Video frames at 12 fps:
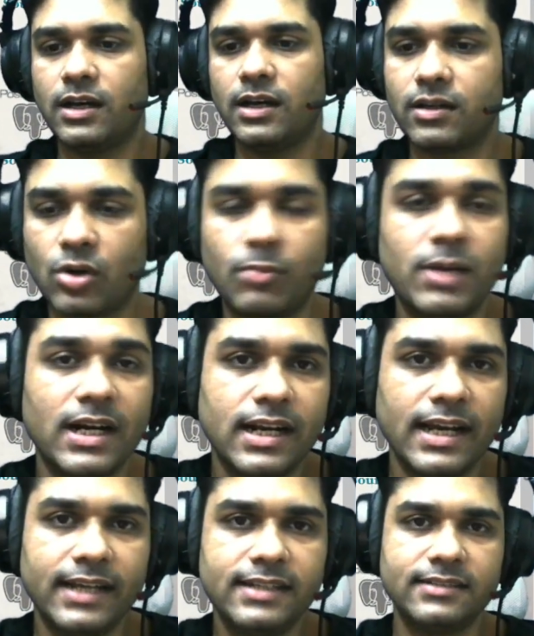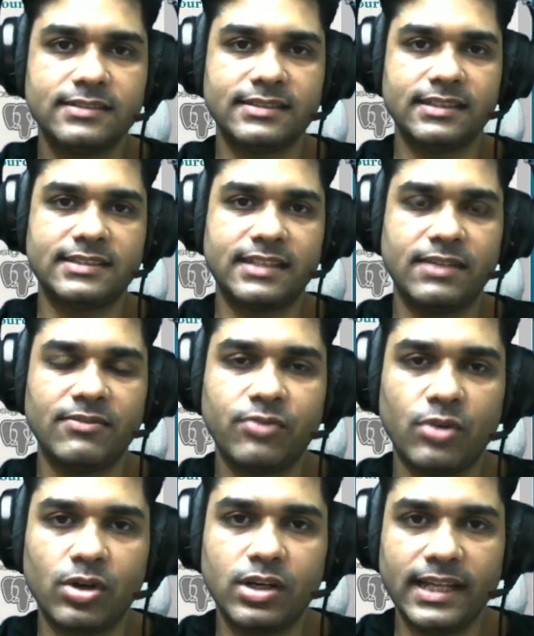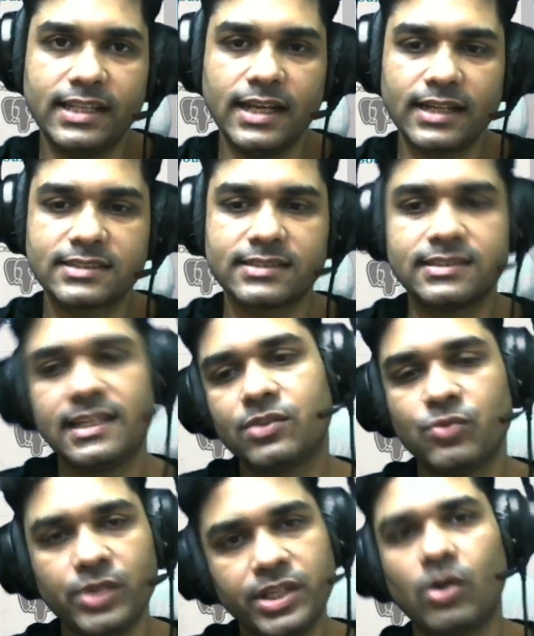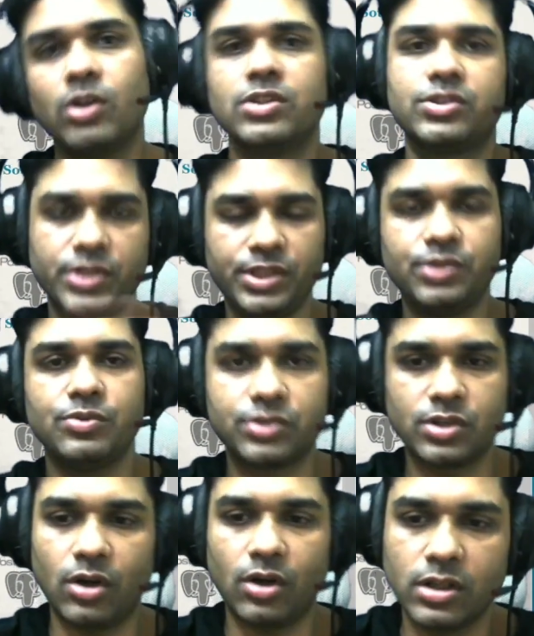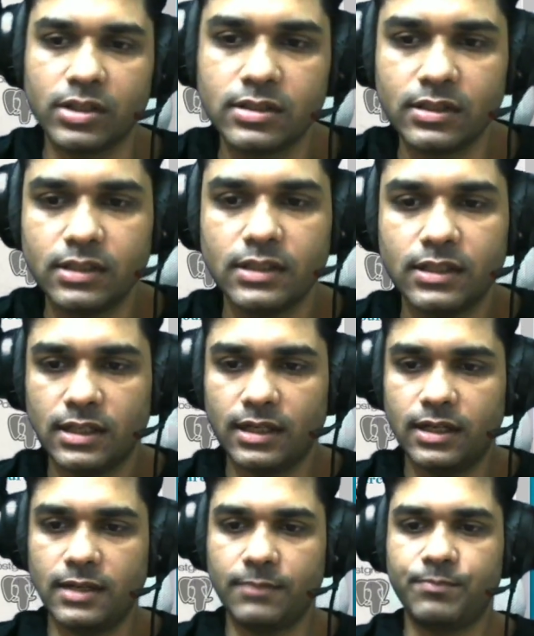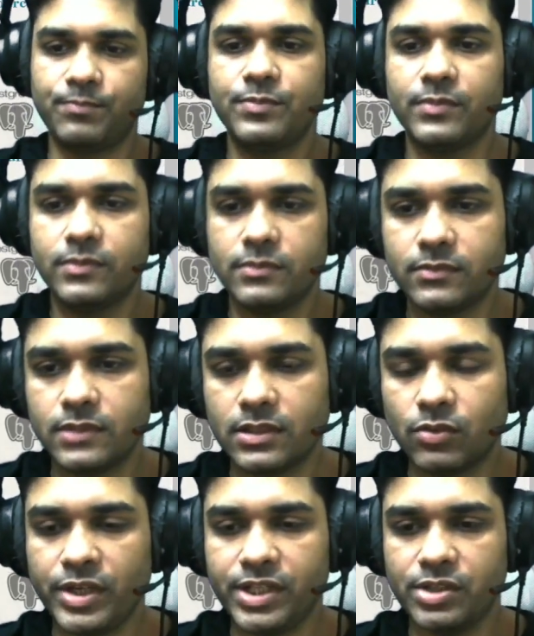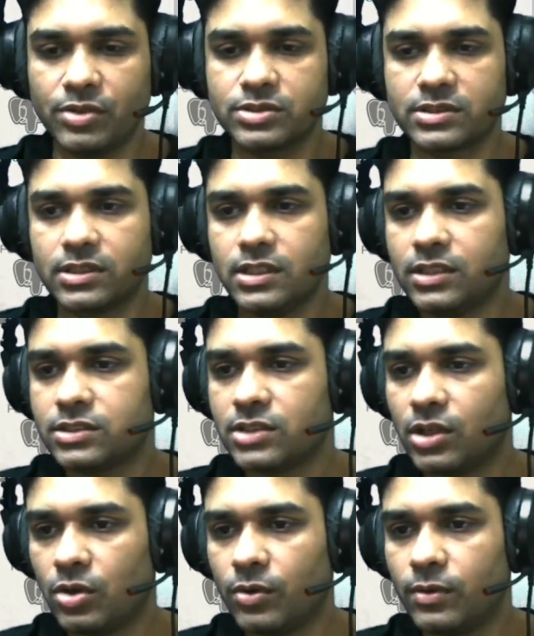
command line system for Linux that we also use on uh, Windows. So